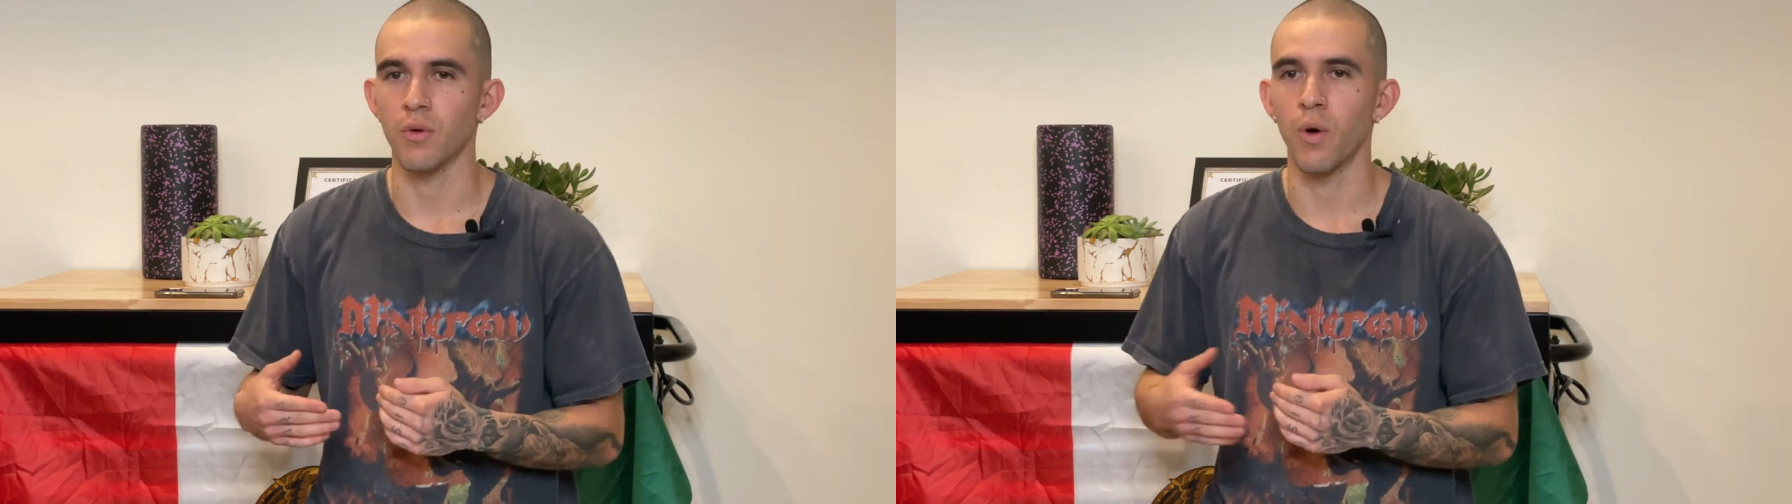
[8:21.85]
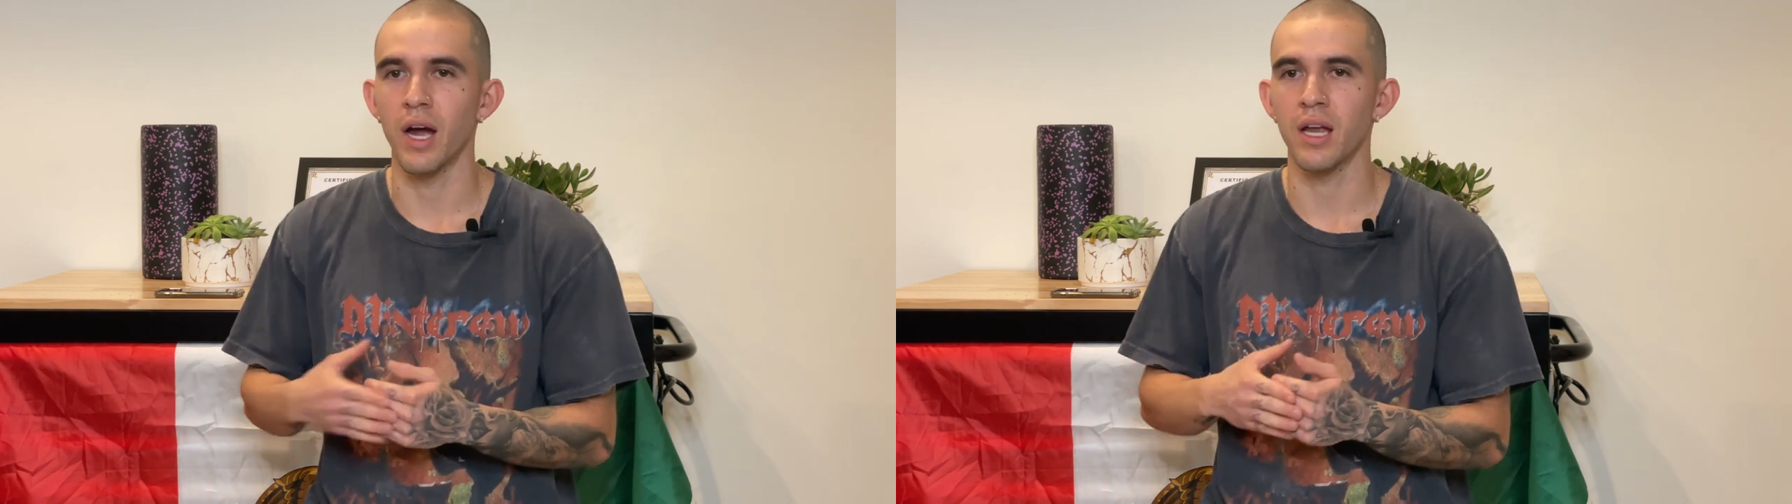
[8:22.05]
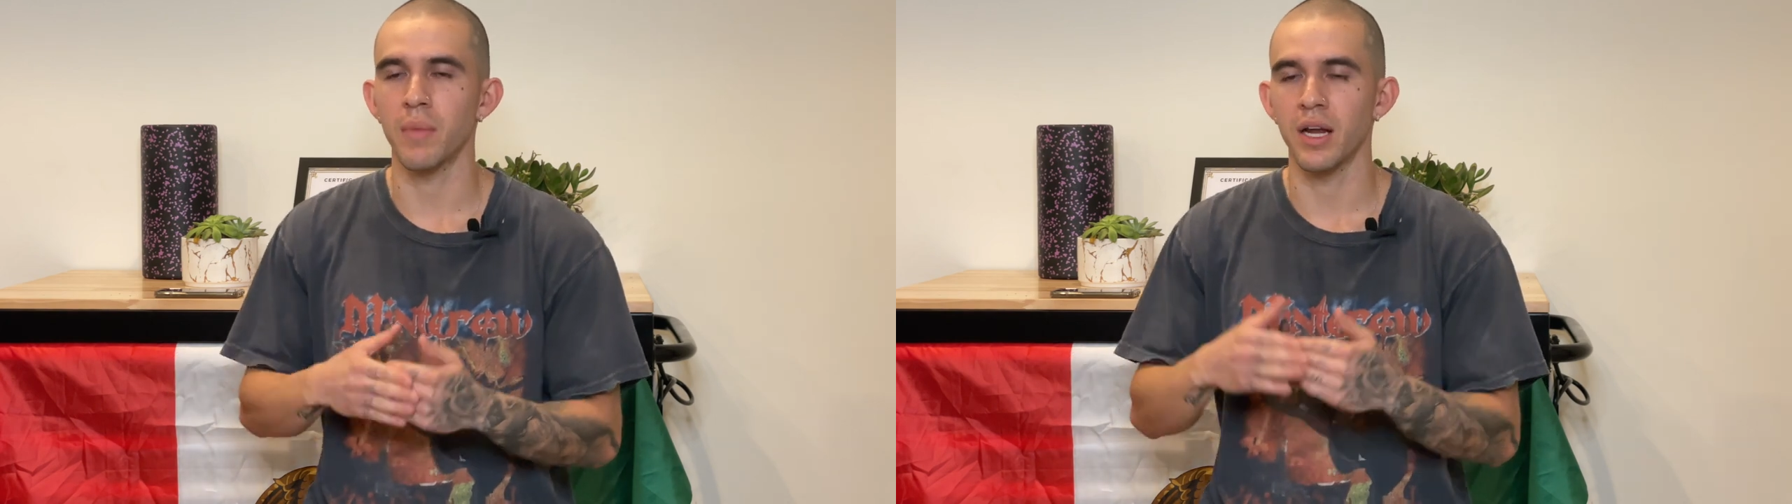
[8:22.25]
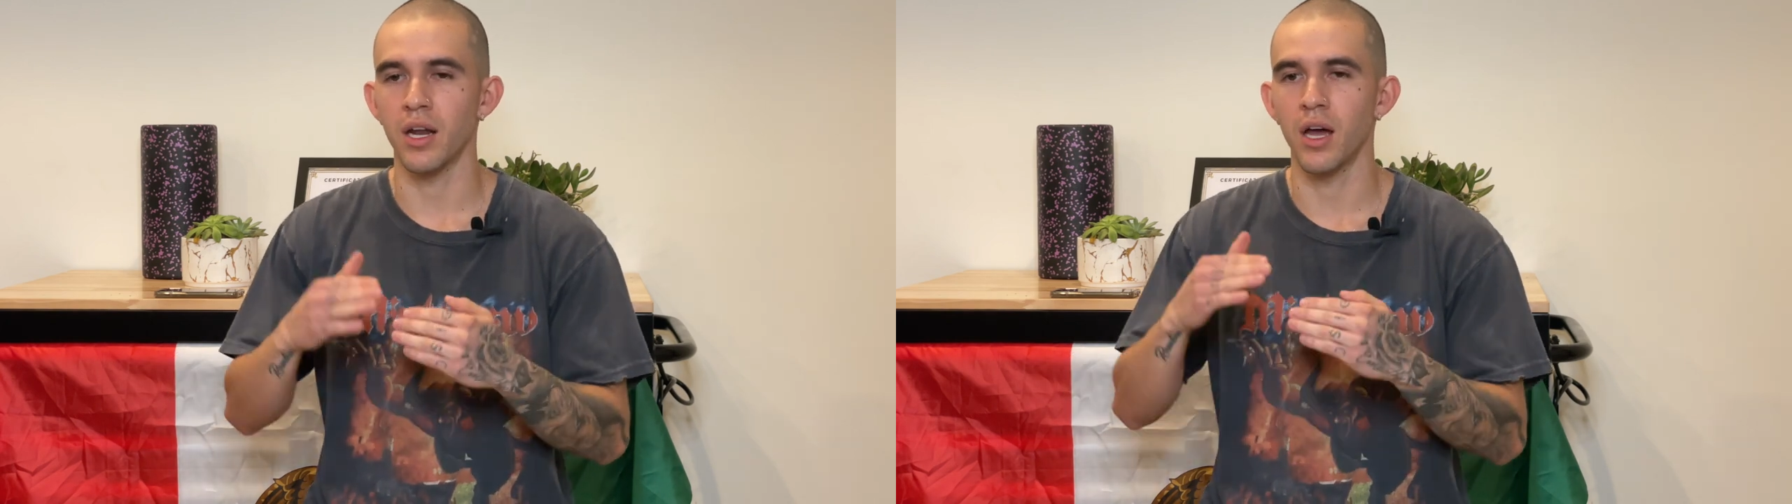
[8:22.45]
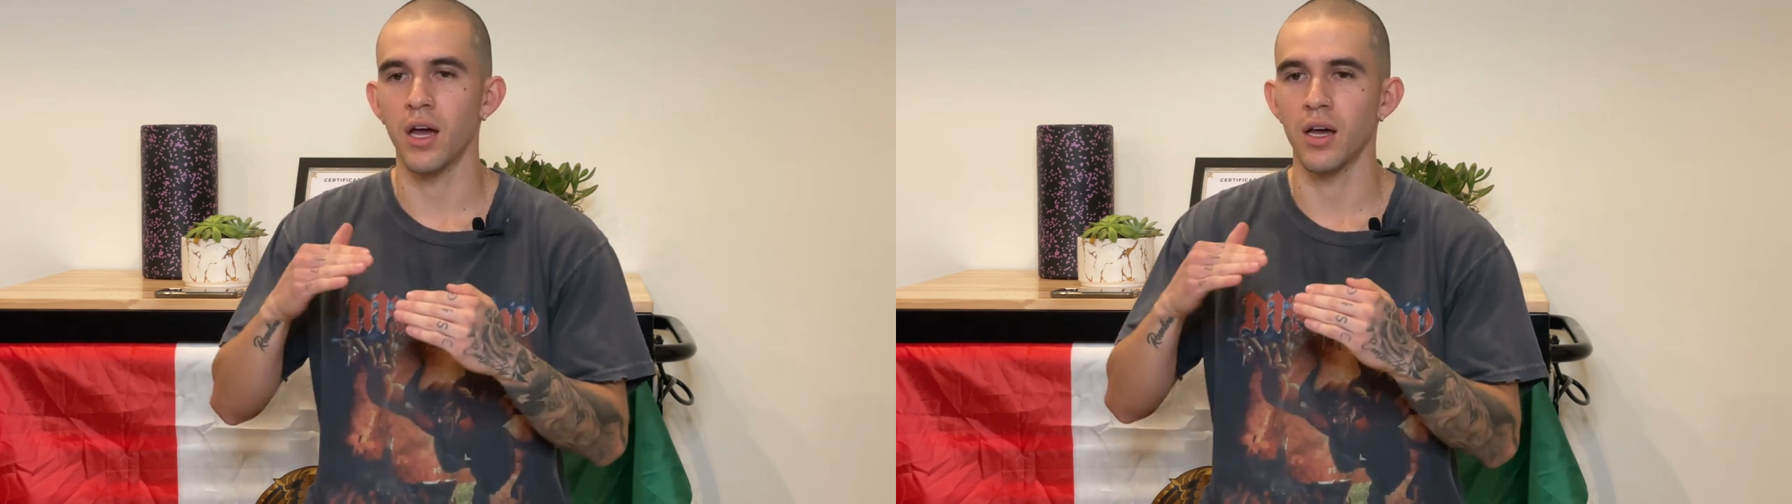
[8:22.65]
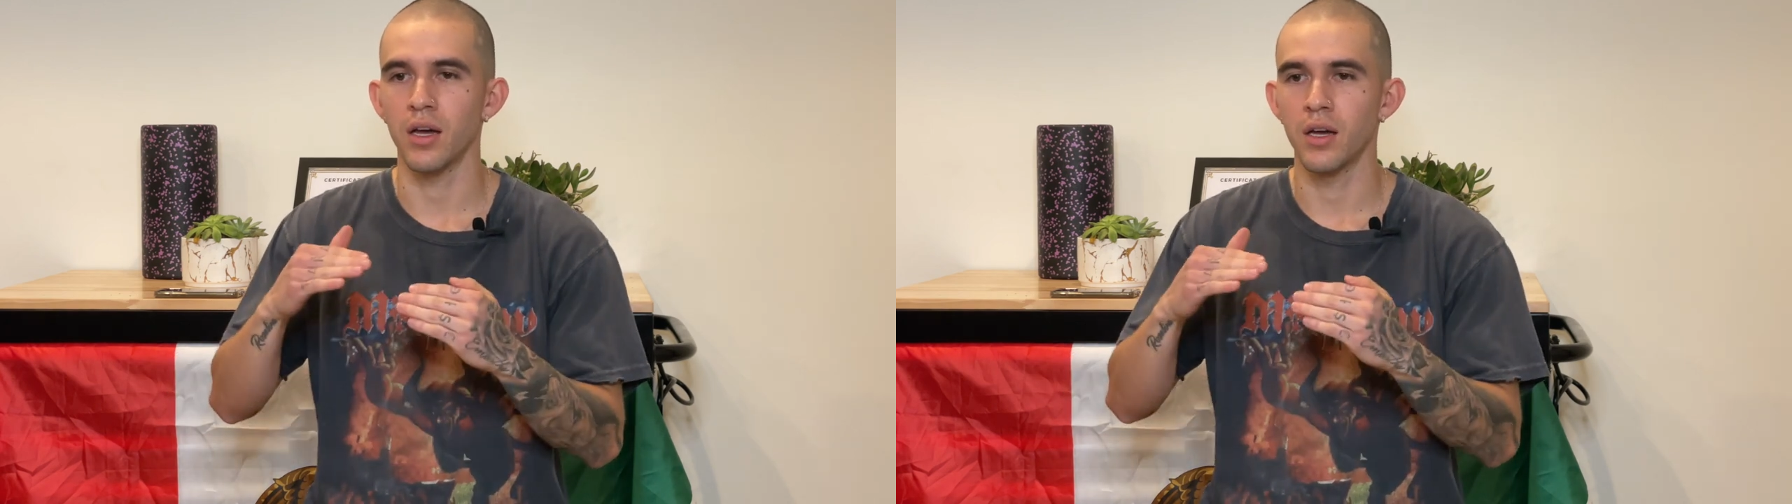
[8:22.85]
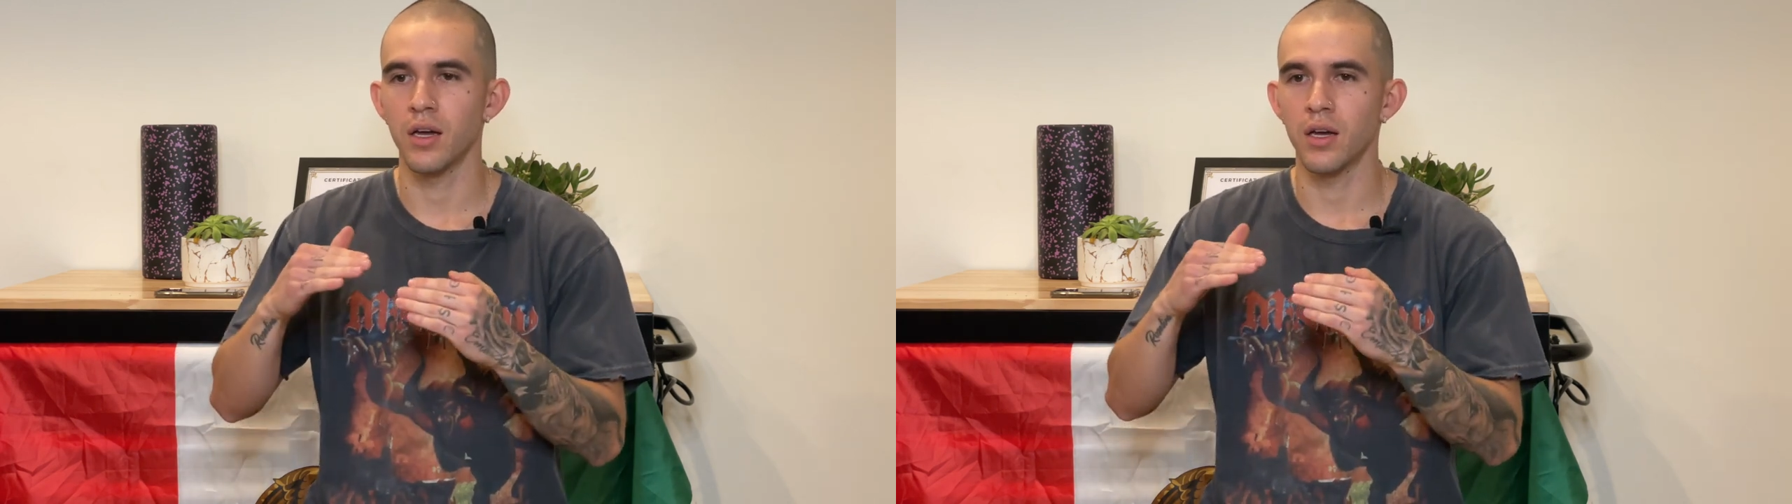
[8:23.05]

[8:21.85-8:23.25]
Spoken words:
why am I not